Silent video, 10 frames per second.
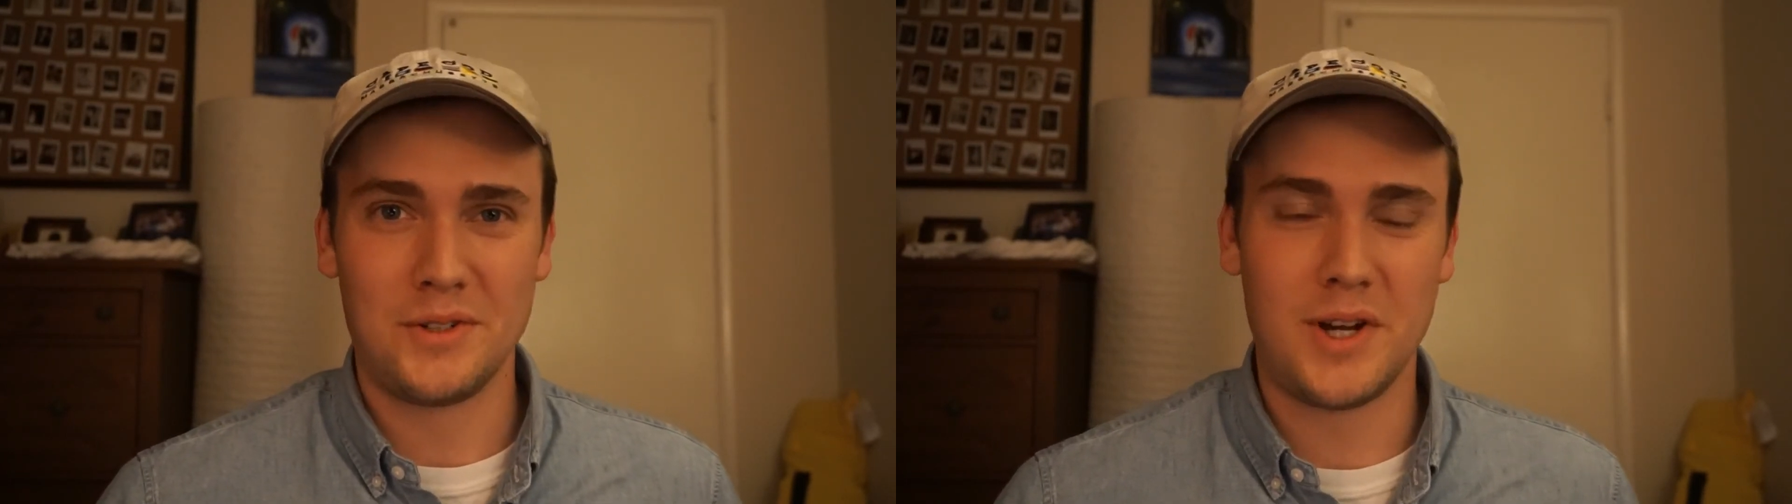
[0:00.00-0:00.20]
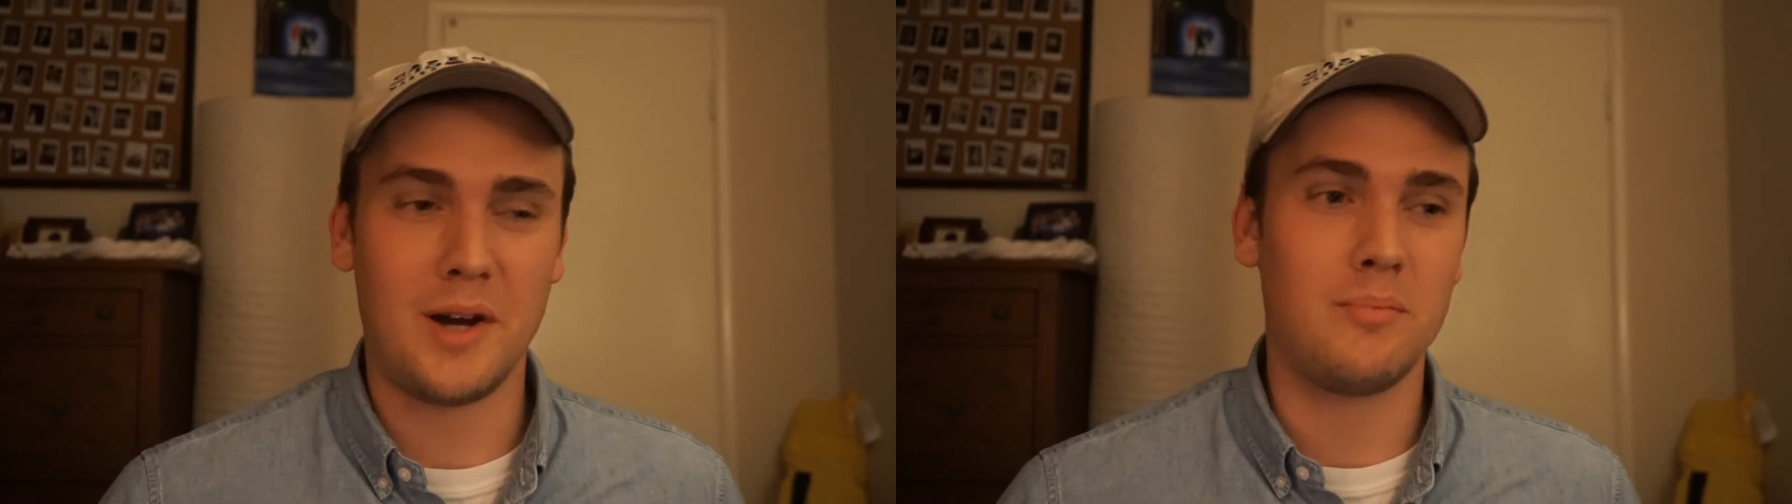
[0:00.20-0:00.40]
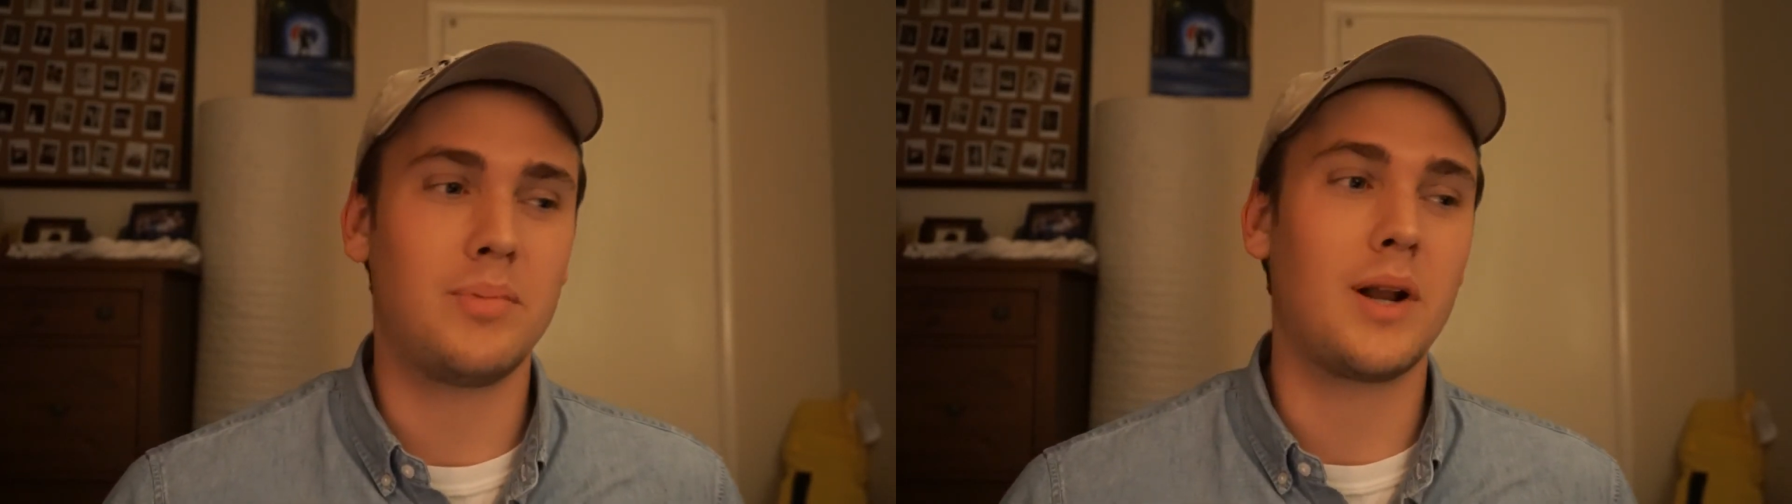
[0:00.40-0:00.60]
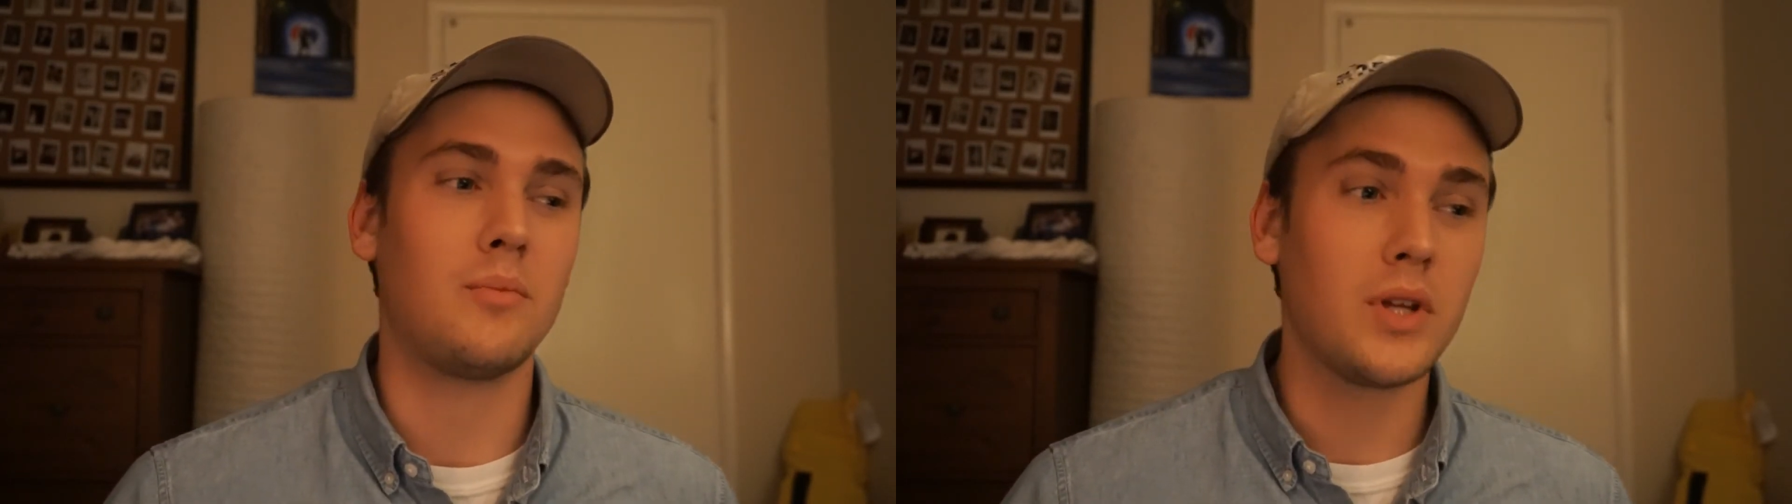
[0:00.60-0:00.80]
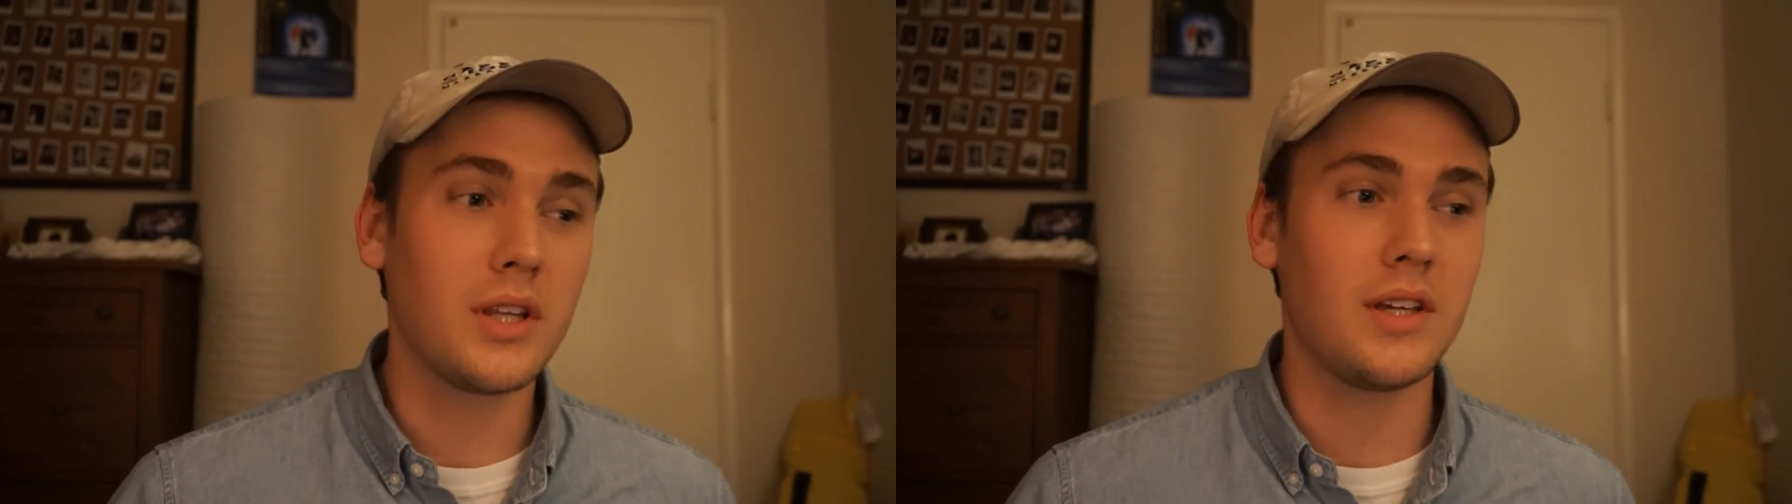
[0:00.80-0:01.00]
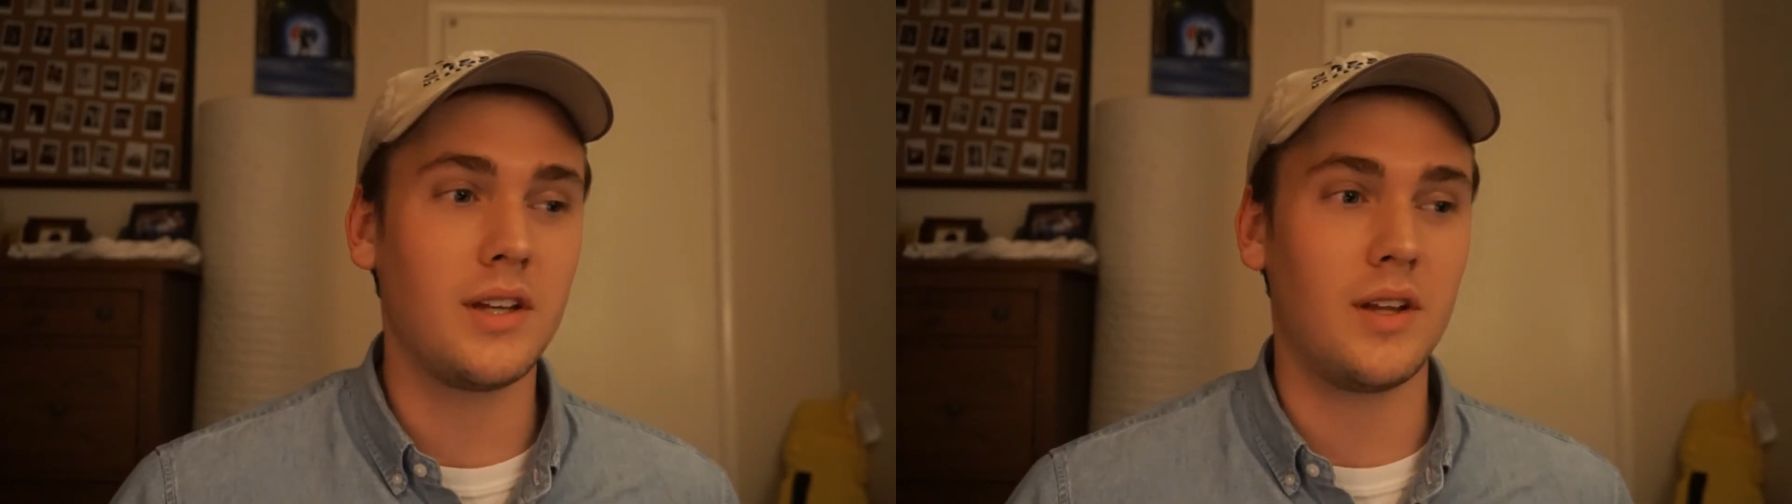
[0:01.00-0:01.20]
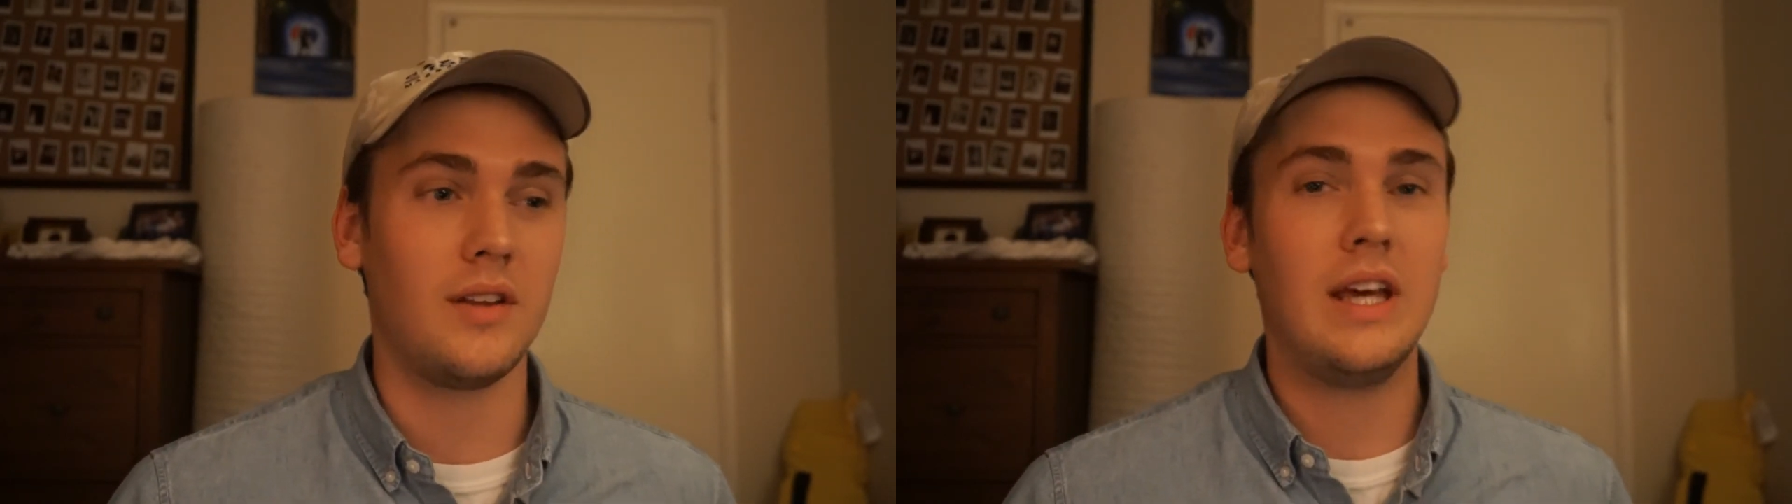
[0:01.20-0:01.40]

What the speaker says: job. But I'm really good at